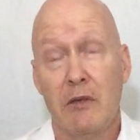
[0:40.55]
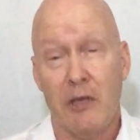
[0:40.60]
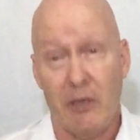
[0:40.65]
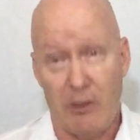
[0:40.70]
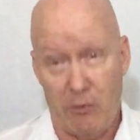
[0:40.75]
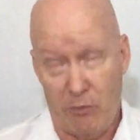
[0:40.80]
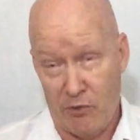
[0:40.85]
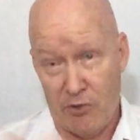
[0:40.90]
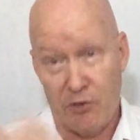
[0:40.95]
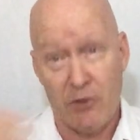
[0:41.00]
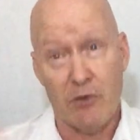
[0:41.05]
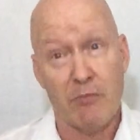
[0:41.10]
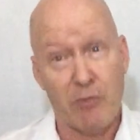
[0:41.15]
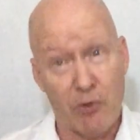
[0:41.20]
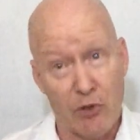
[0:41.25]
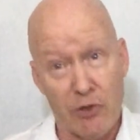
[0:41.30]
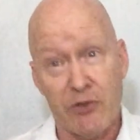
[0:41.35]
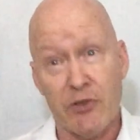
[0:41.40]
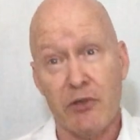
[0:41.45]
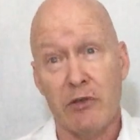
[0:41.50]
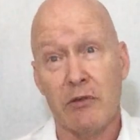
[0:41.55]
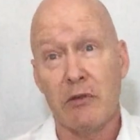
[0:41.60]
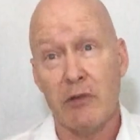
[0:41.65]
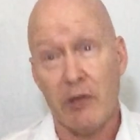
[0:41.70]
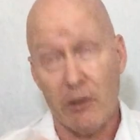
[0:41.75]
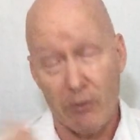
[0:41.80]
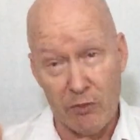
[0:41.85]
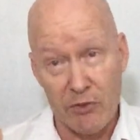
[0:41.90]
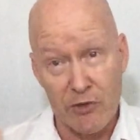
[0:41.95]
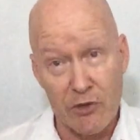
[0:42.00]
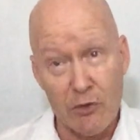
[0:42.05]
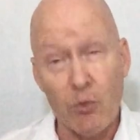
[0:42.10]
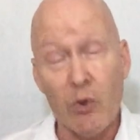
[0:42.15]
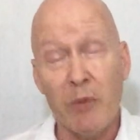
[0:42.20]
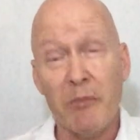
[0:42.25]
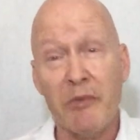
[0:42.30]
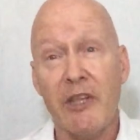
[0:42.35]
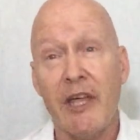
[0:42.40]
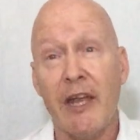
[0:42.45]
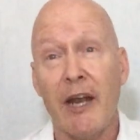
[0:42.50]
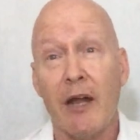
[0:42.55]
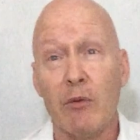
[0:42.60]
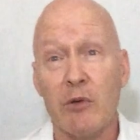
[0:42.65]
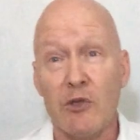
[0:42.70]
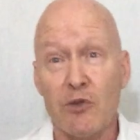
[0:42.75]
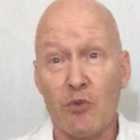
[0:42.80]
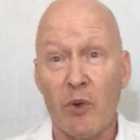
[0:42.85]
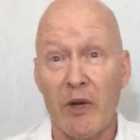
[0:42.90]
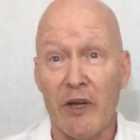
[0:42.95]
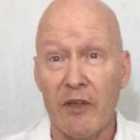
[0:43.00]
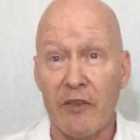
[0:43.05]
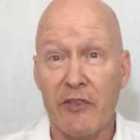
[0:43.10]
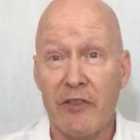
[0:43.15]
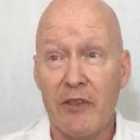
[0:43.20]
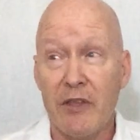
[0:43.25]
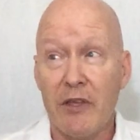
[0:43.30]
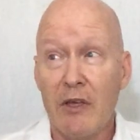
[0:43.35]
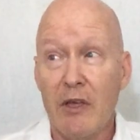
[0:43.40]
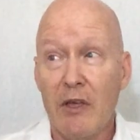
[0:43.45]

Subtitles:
It was the woman that I was with.